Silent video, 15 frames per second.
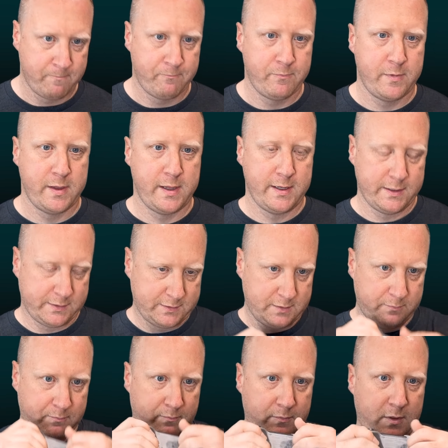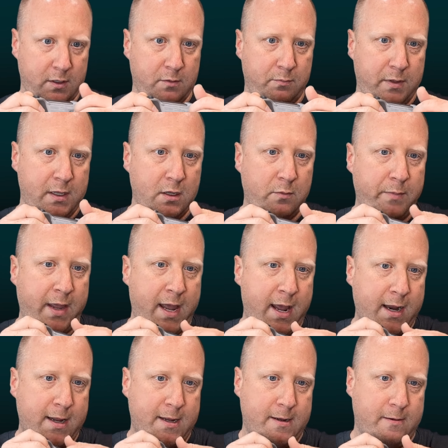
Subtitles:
is you peel back